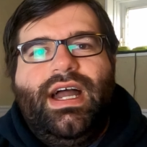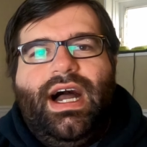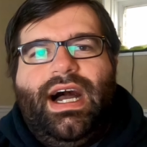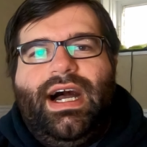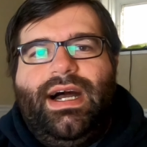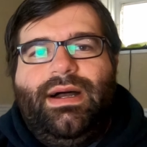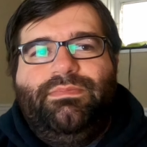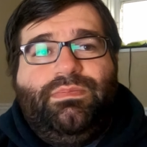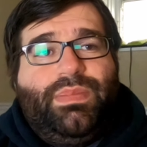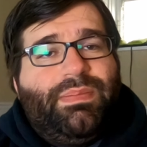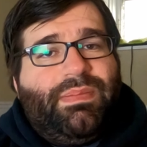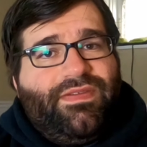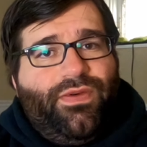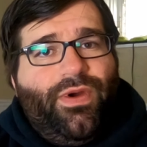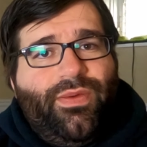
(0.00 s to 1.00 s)
But
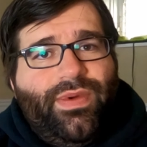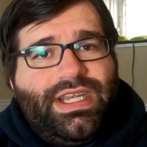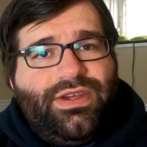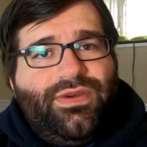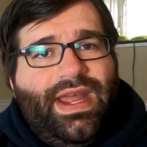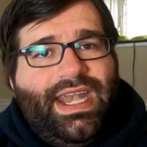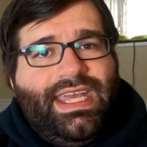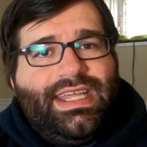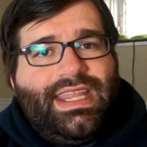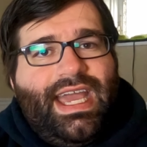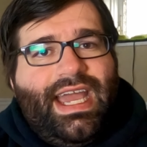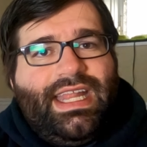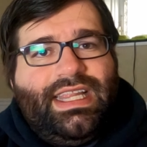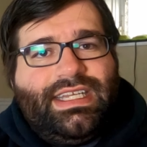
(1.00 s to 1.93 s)
before we do any of that,